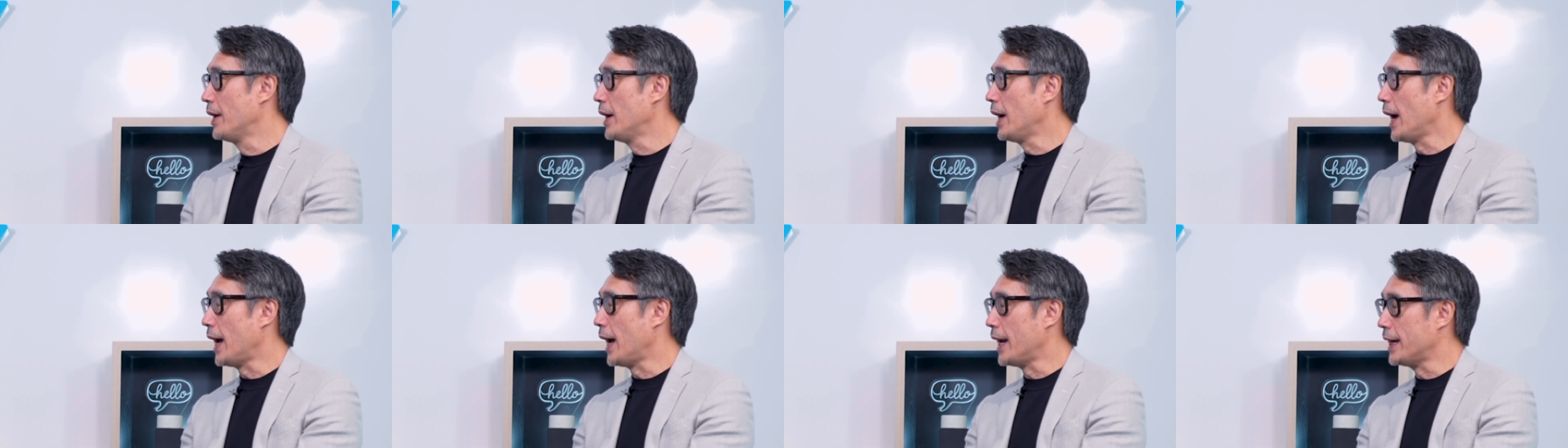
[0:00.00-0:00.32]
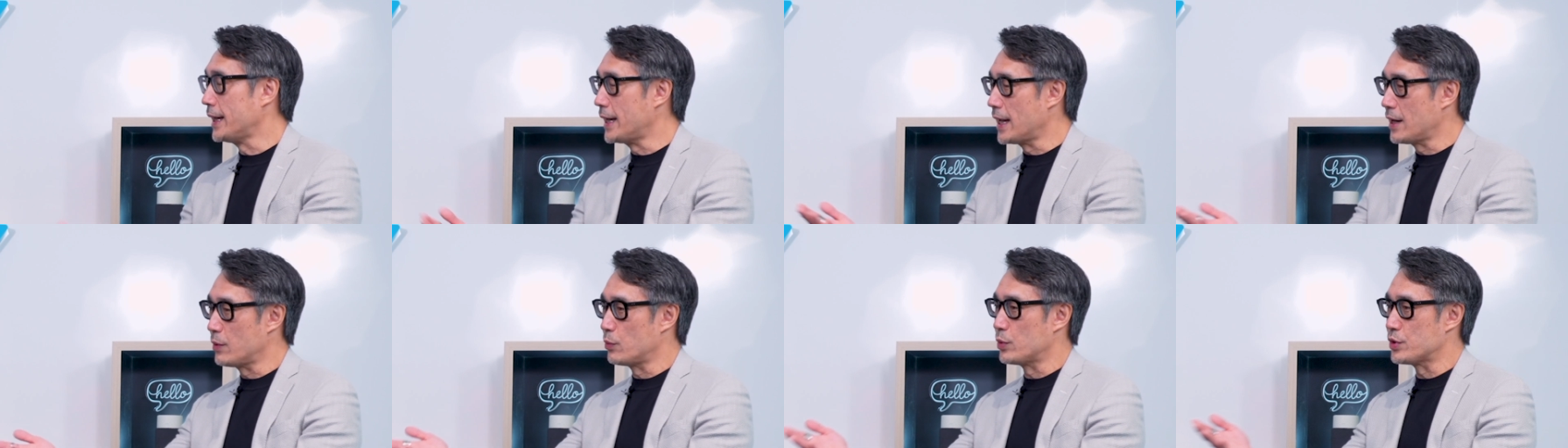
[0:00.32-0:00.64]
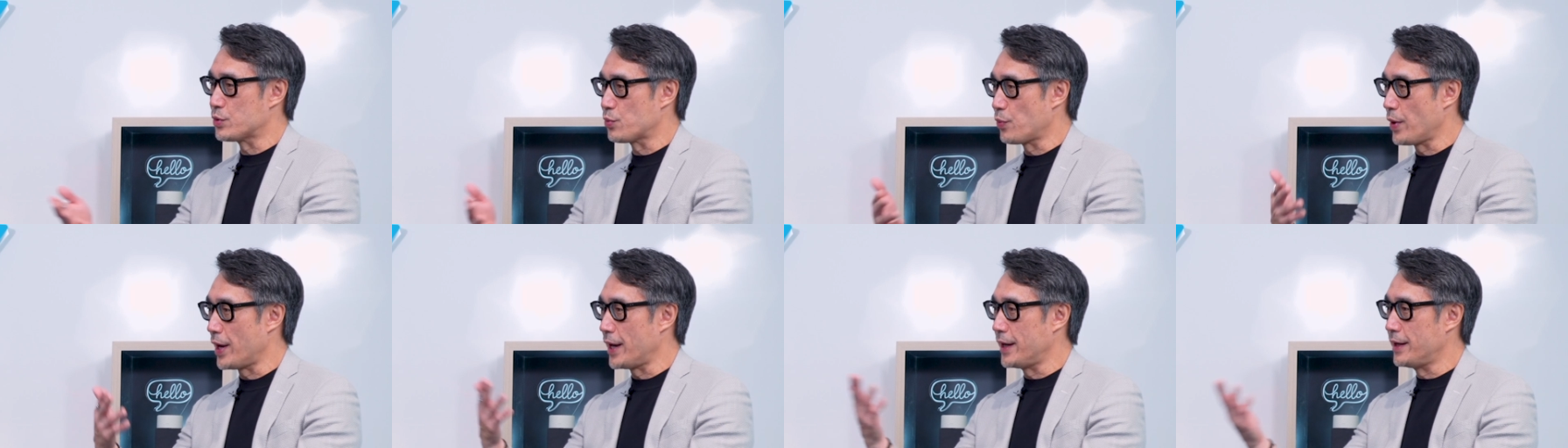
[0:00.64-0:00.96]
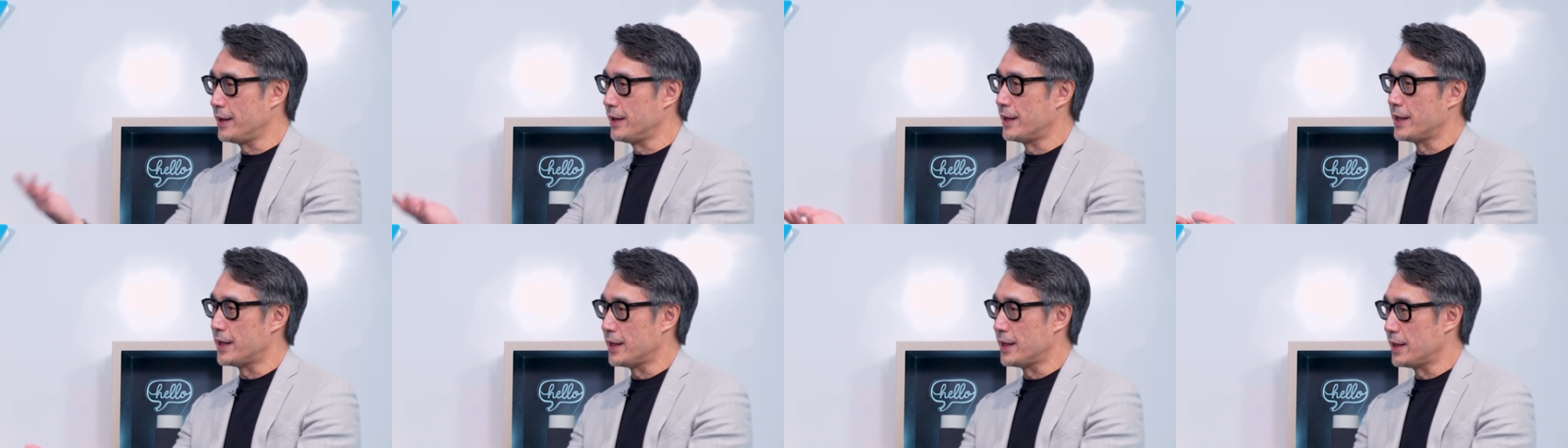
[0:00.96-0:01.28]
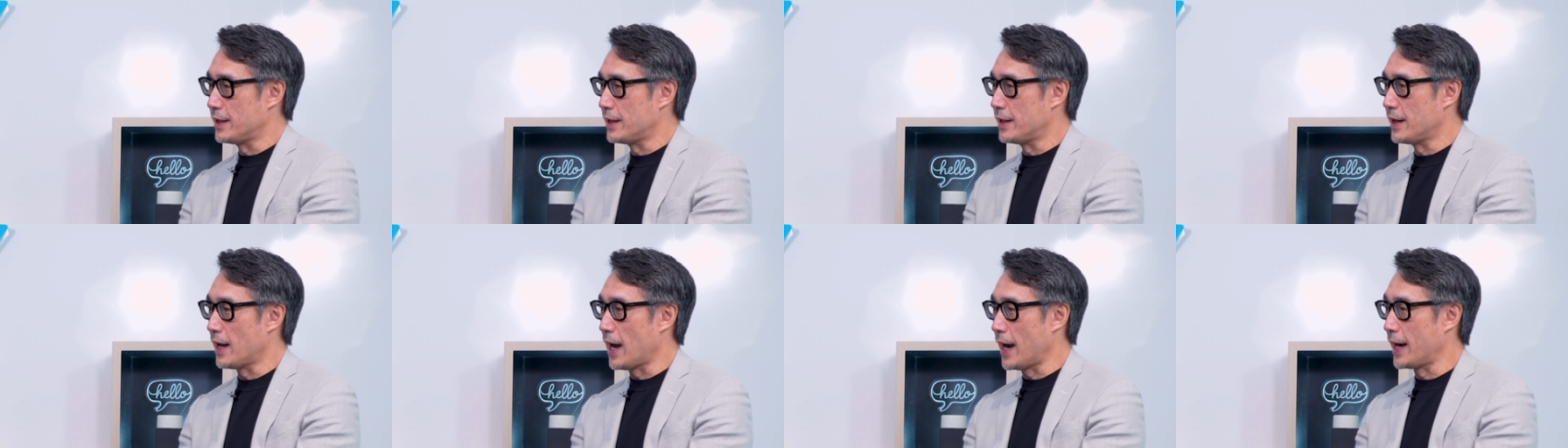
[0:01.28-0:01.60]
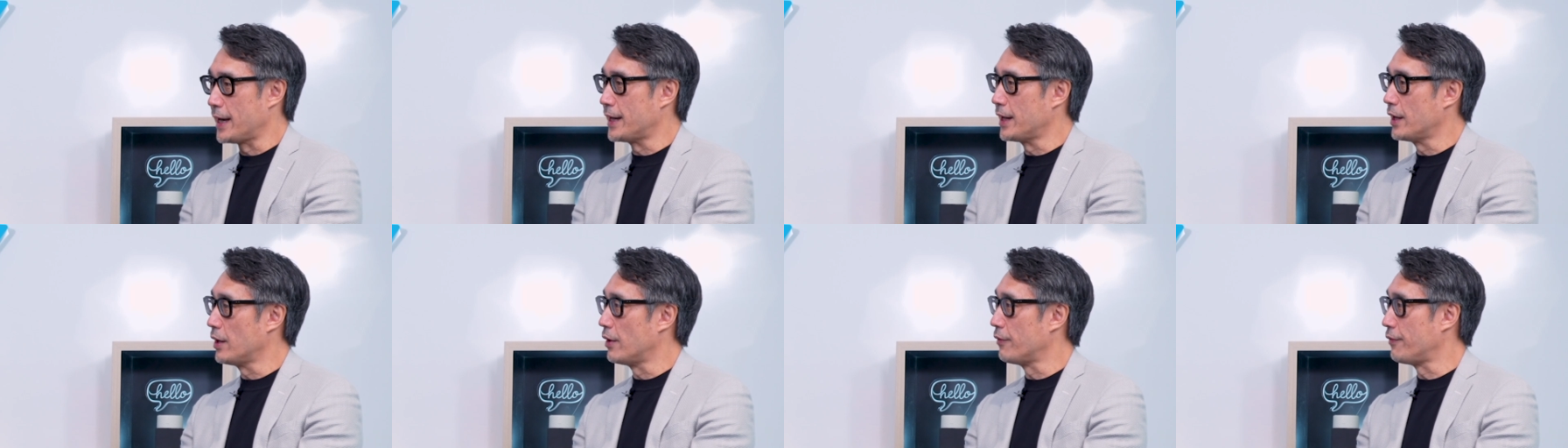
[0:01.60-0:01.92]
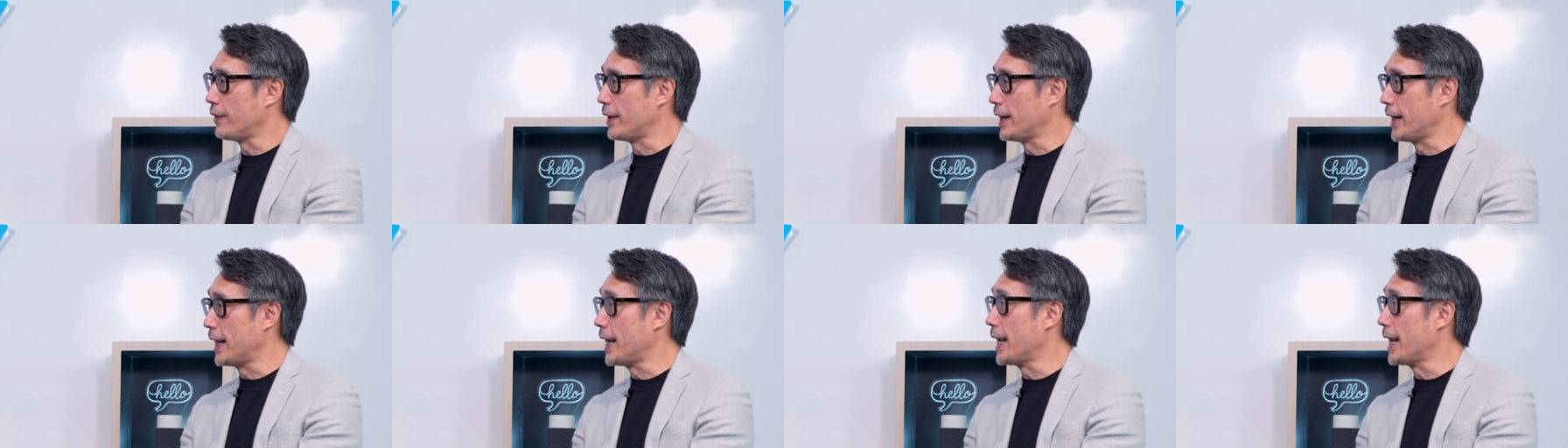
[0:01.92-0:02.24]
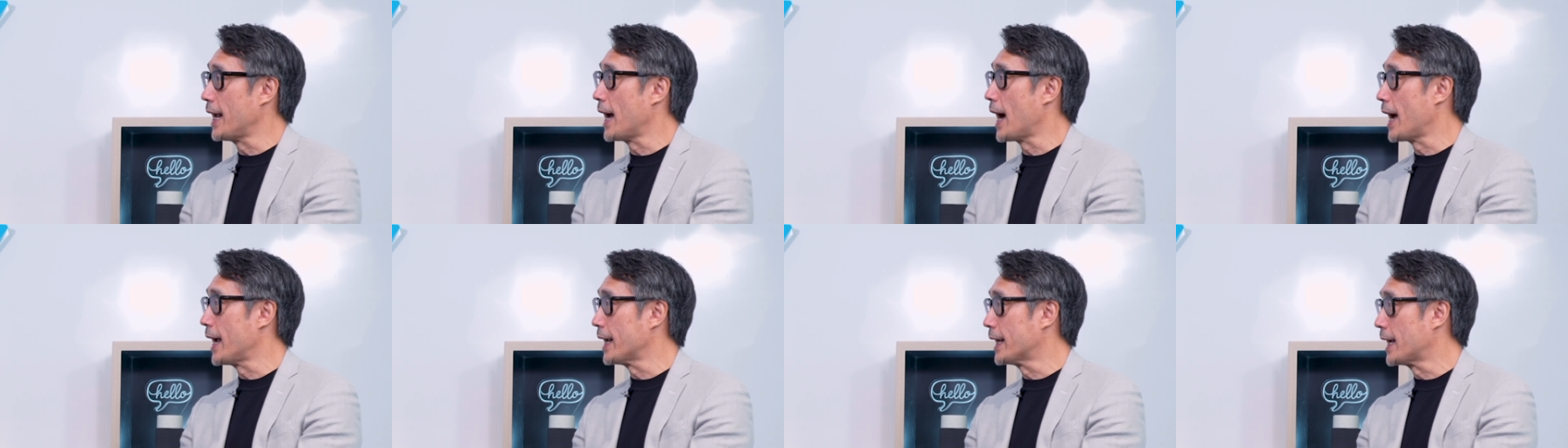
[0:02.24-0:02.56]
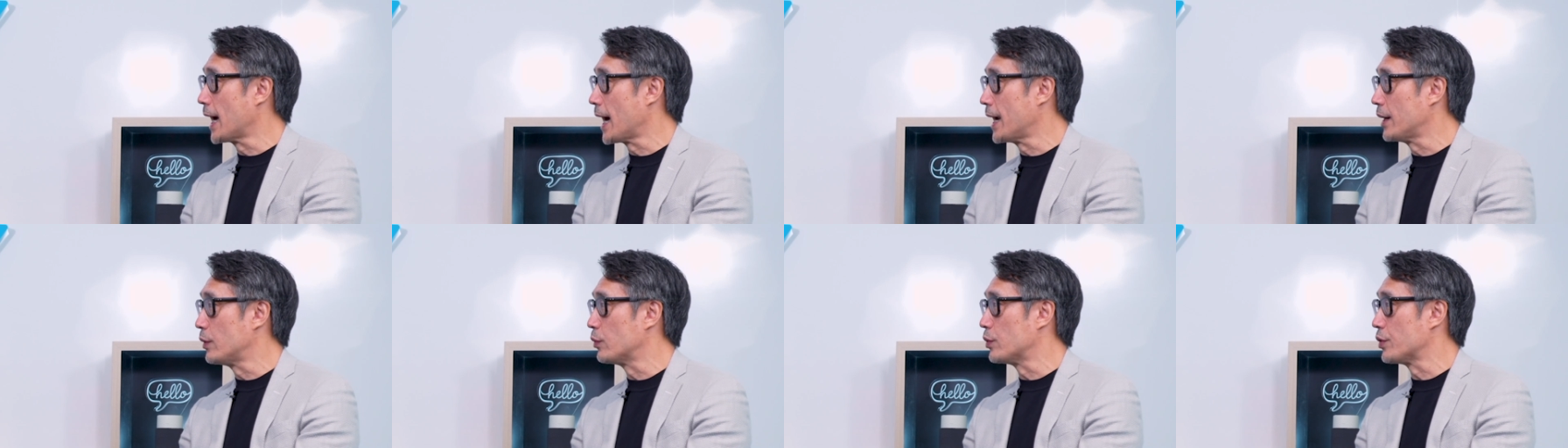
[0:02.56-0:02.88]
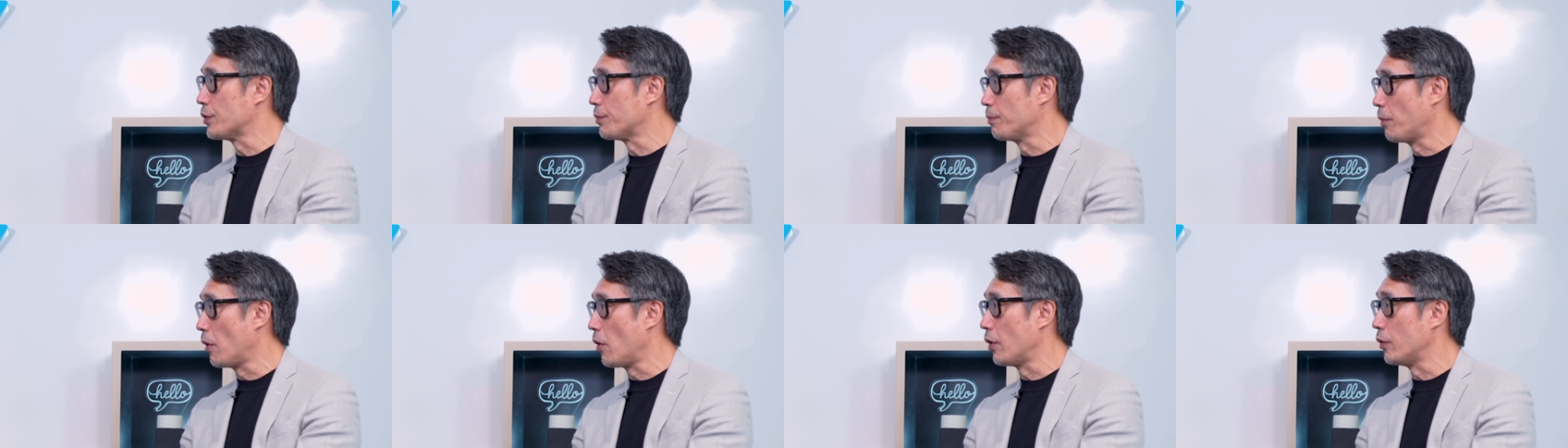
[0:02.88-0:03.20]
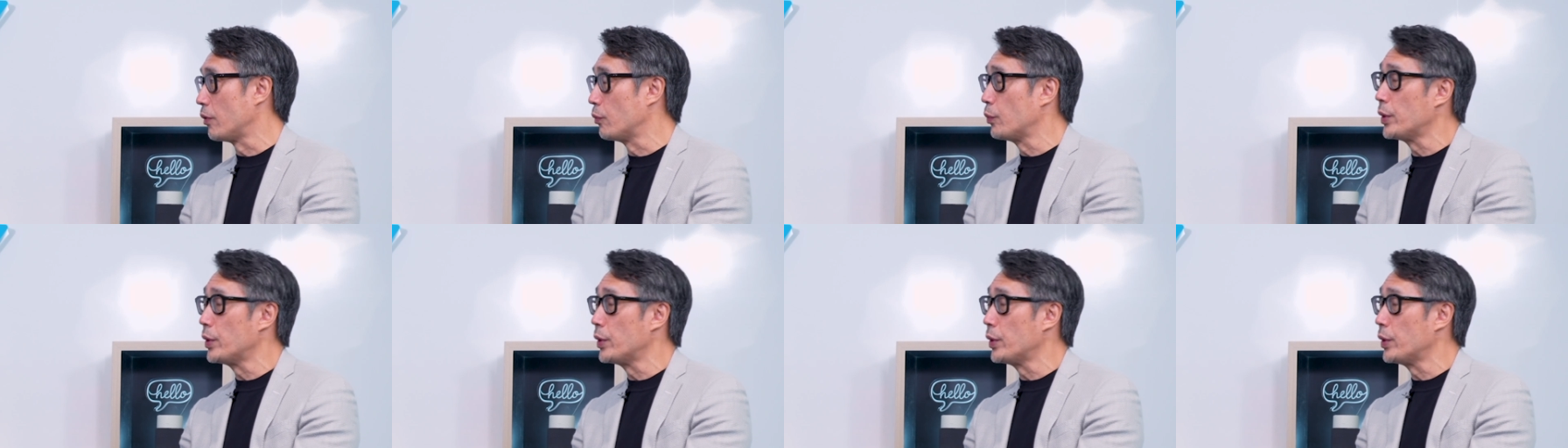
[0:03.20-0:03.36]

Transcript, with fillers: And that was when the idea of an AI guide was born.